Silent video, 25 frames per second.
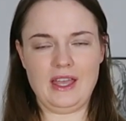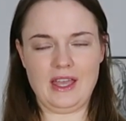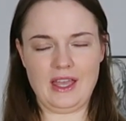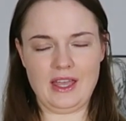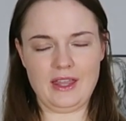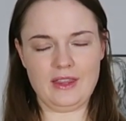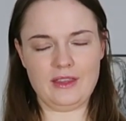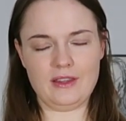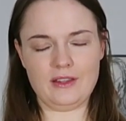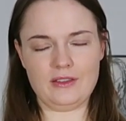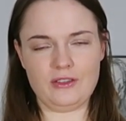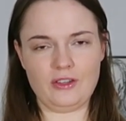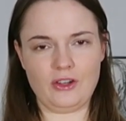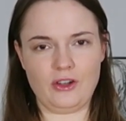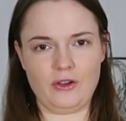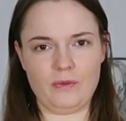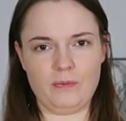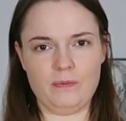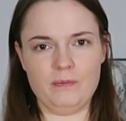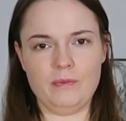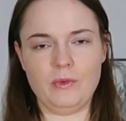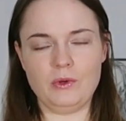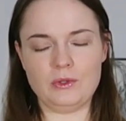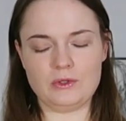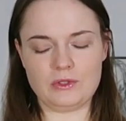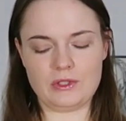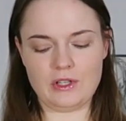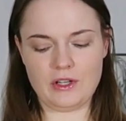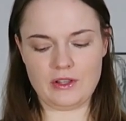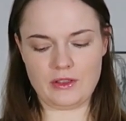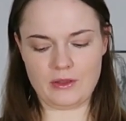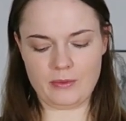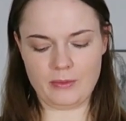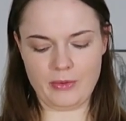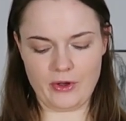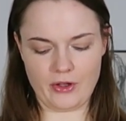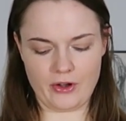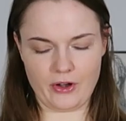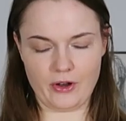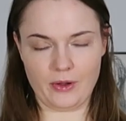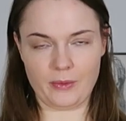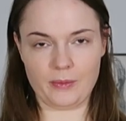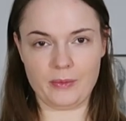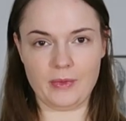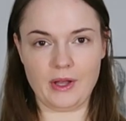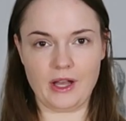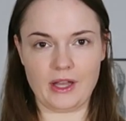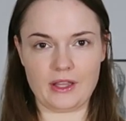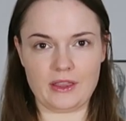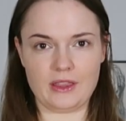and the top mostly the
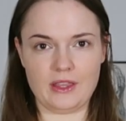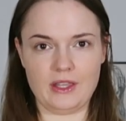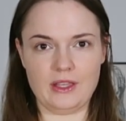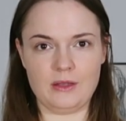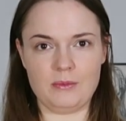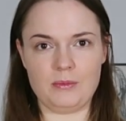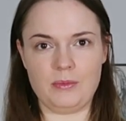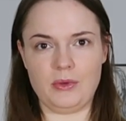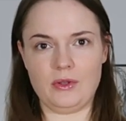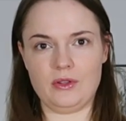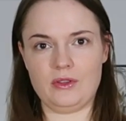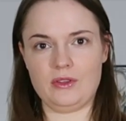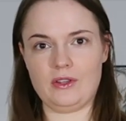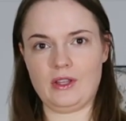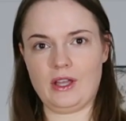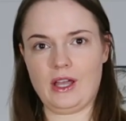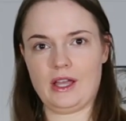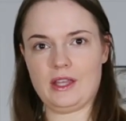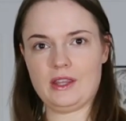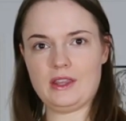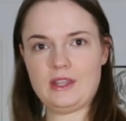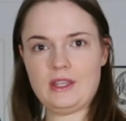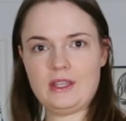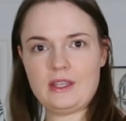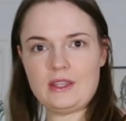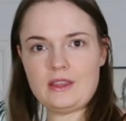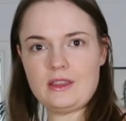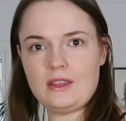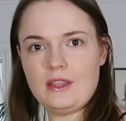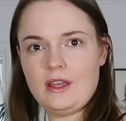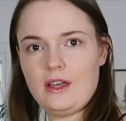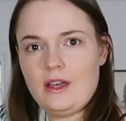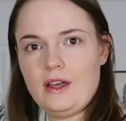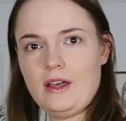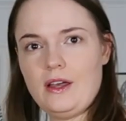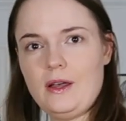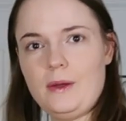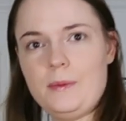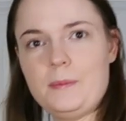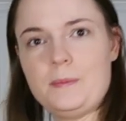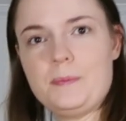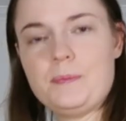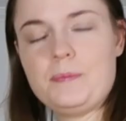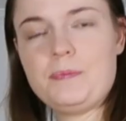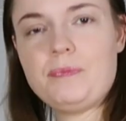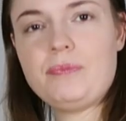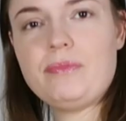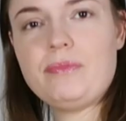bottom I think but I think the